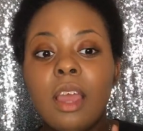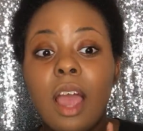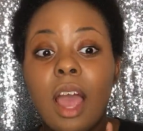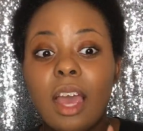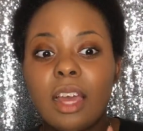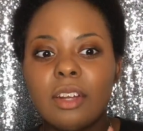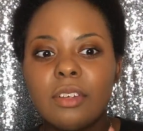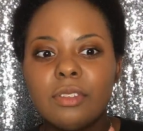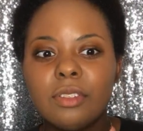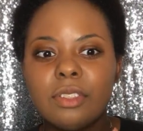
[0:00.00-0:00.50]

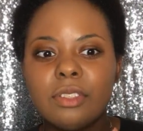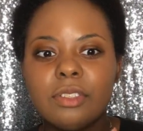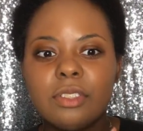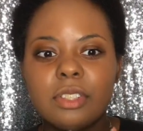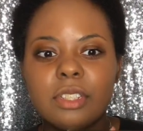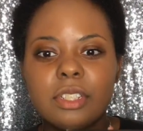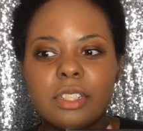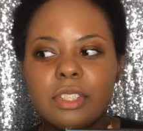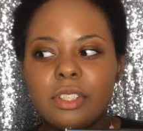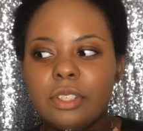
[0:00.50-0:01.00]
I don't
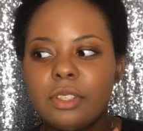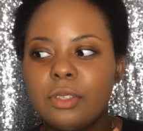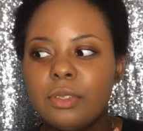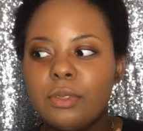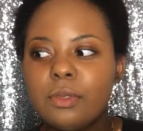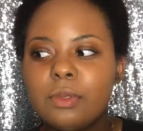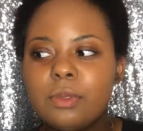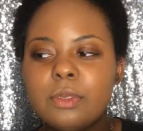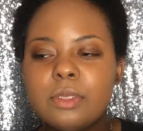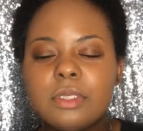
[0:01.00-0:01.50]
usually
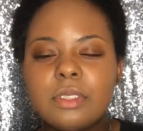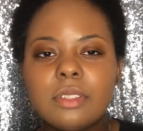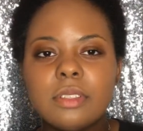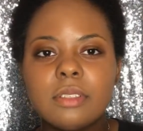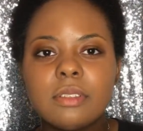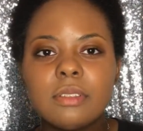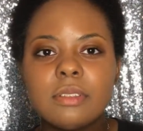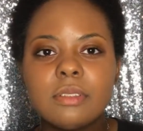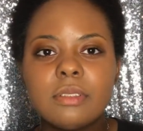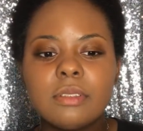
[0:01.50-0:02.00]
use
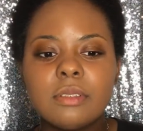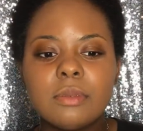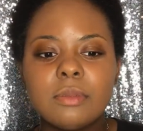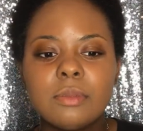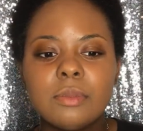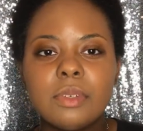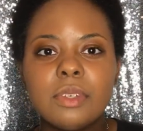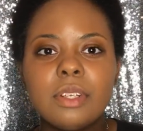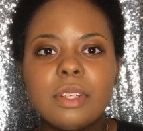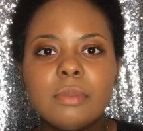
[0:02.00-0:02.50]

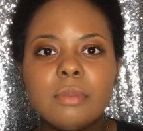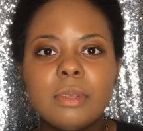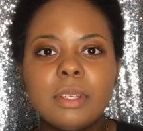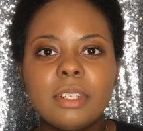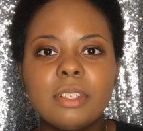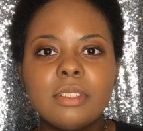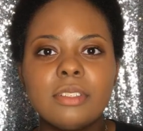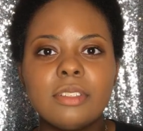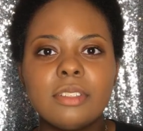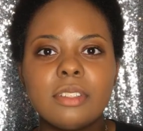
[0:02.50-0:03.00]
beauty
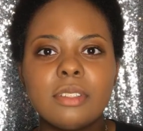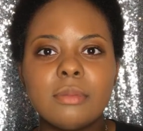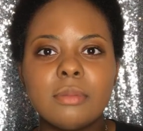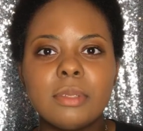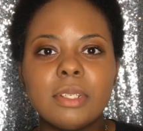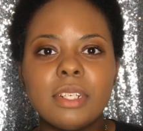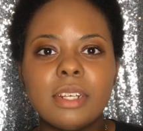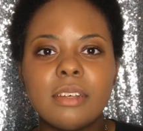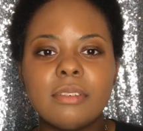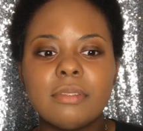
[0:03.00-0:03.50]
blenders to
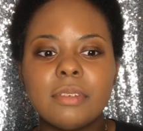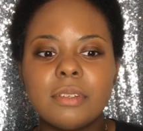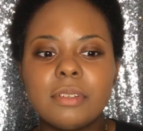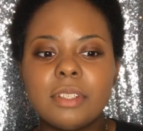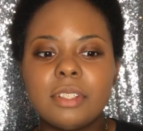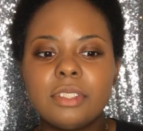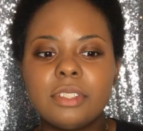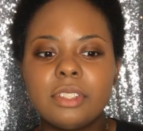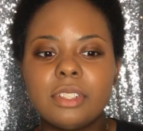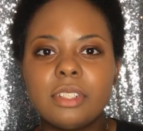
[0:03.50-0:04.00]
blend out
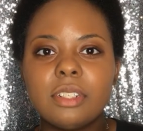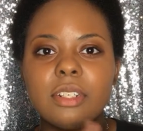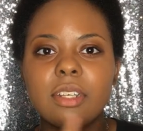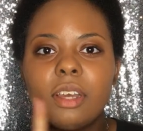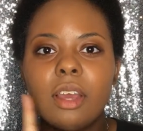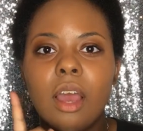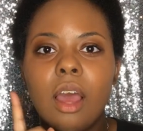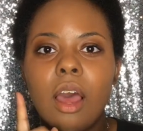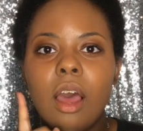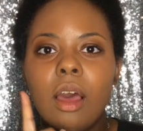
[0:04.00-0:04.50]
foundation,
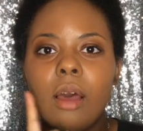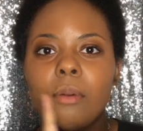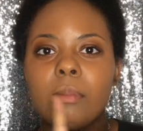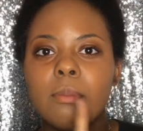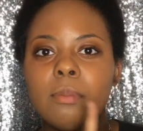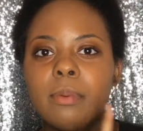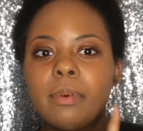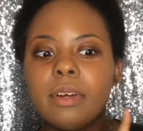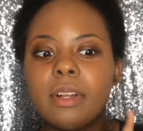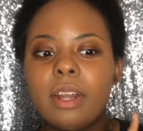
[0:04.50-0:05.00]

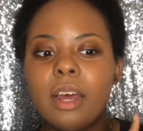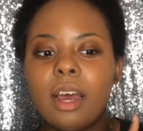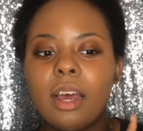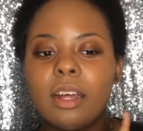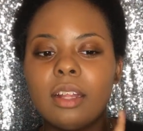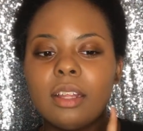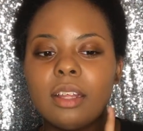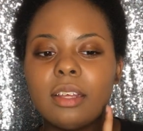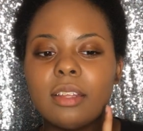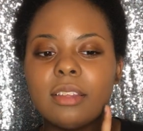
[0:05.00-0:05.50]
but
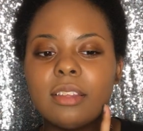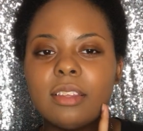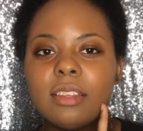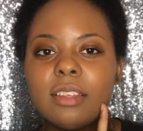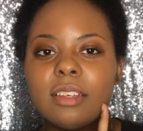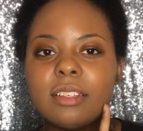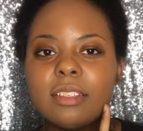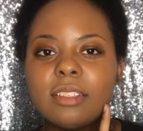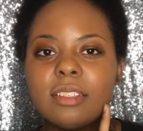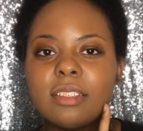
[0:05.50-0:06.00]
I like
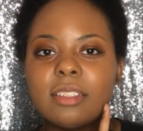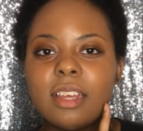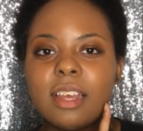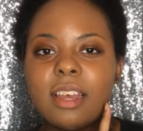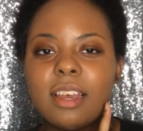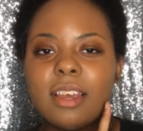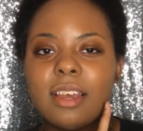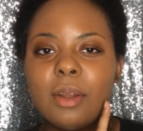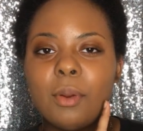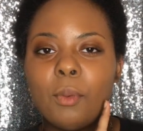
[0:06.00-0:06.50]
this
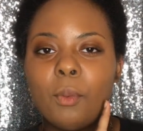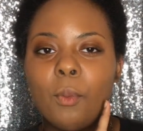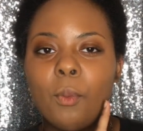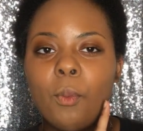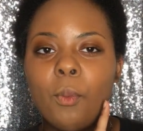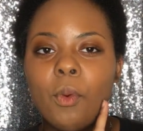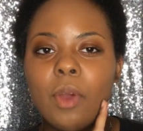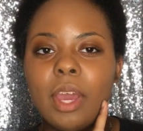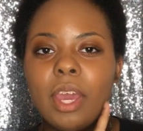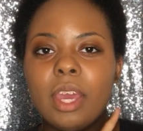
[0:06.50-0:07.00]
side
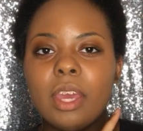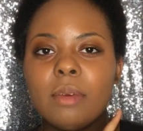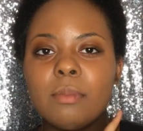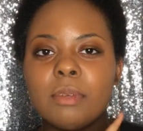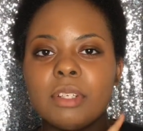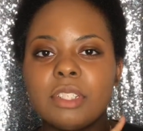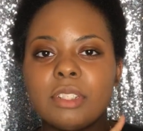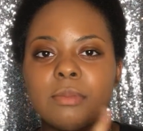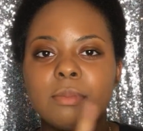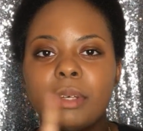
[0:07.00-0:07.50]
way
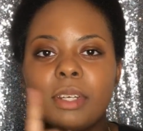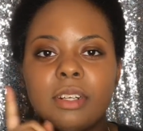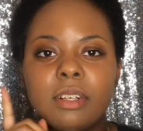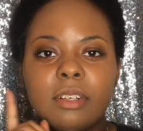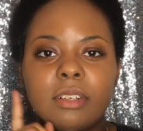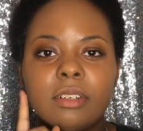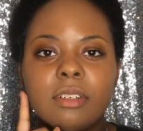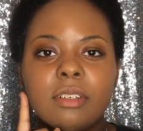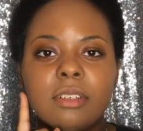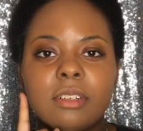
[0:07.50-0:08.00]
much
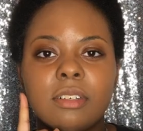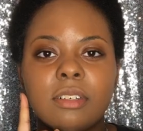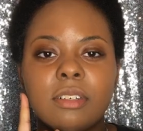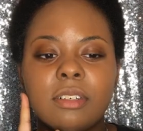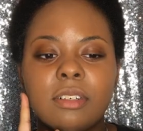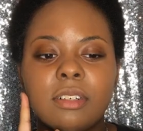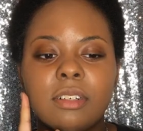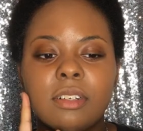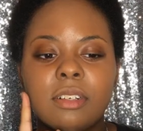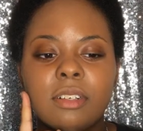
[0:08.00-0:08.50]
better
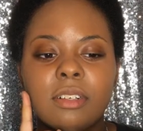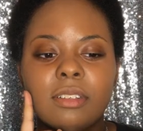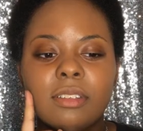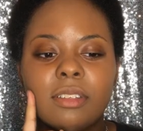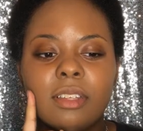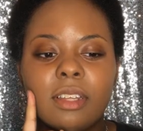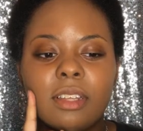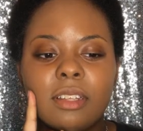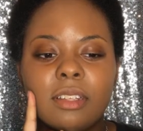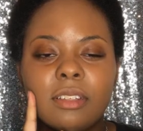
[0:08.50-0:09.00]

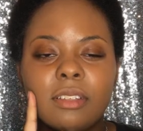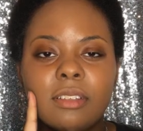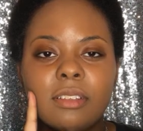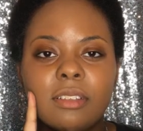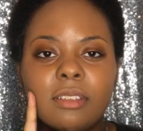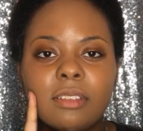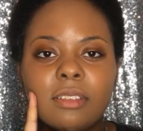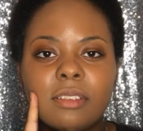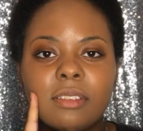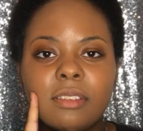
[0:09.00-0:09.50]
than
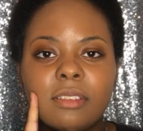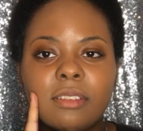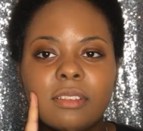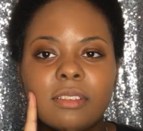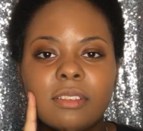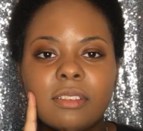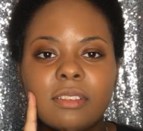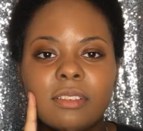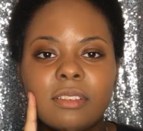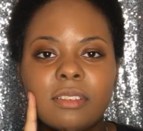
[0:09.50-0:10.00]

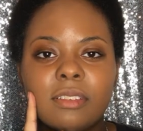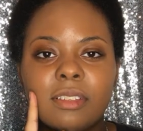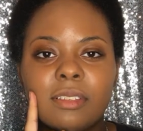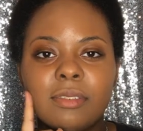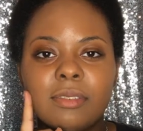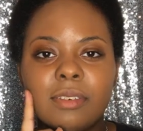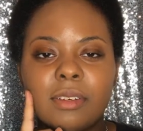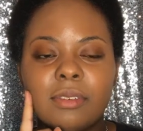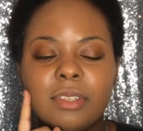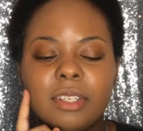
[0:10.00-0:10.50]
the
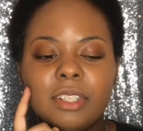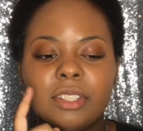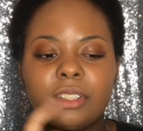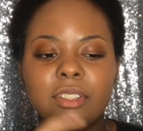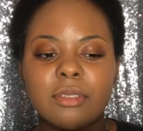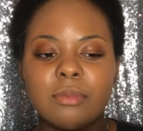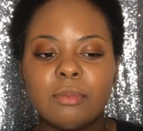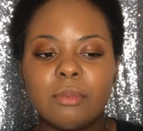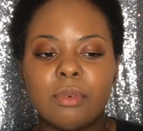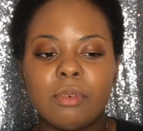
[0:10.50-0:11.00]

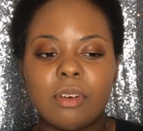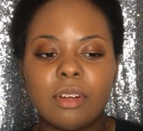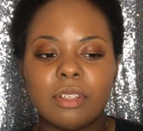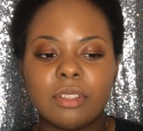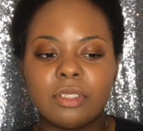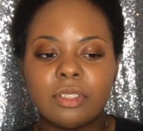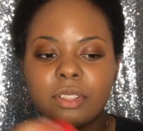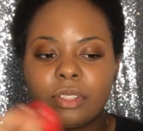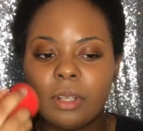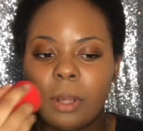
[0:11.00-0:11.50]
foundation
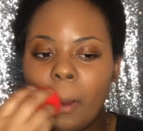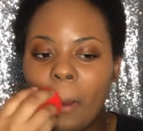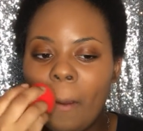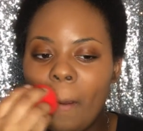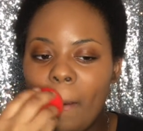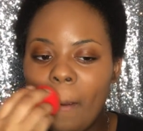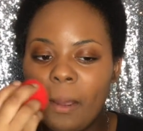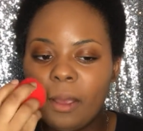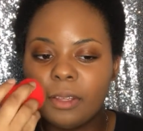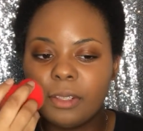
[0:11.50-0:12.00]
brush
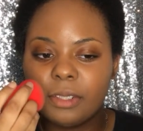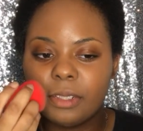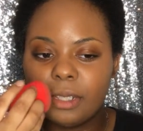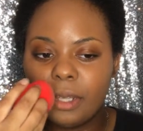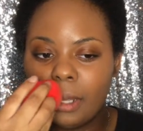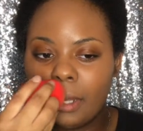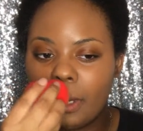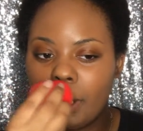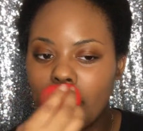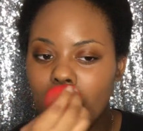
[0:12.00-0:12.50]

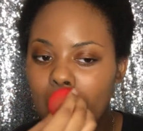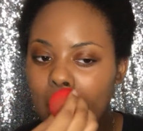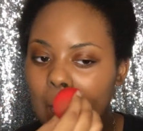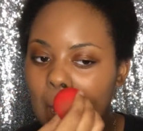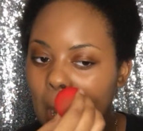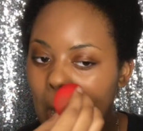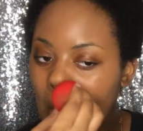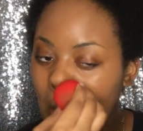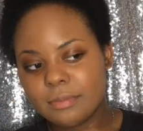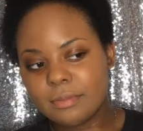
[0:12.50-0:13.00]
side.
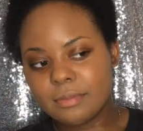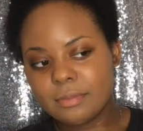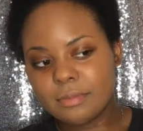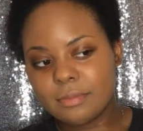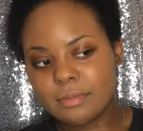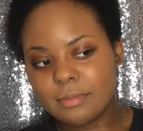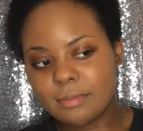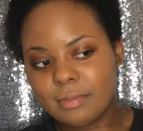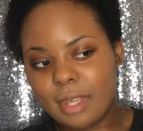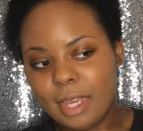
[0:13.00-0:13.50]

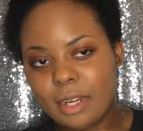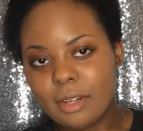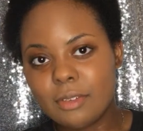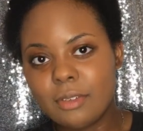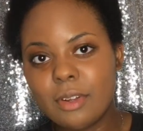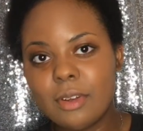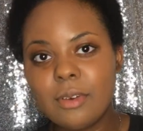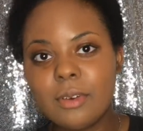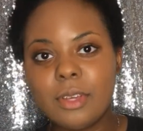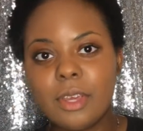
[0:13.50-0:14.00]
I
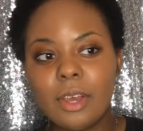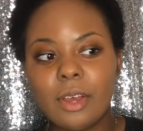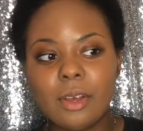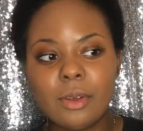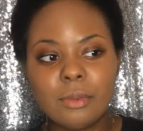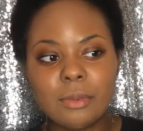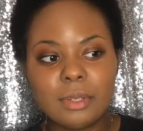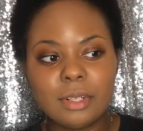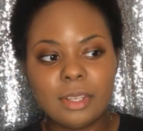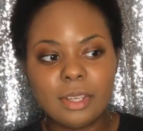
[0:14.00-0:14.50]
don't know,
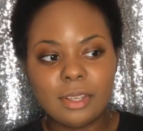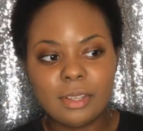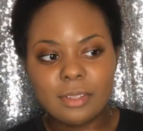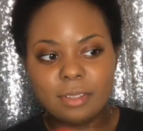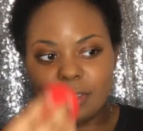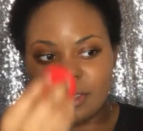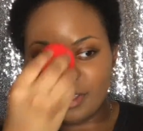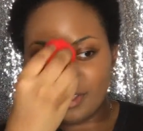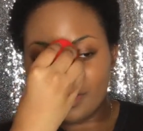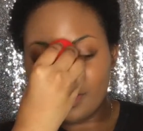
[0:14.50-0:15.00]
y'all. What do y'all
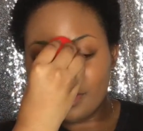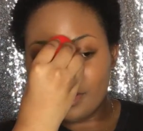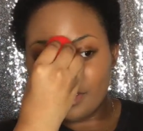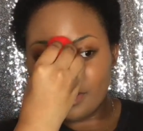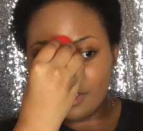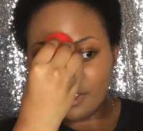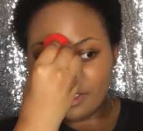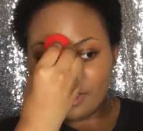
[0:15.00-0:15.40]
think?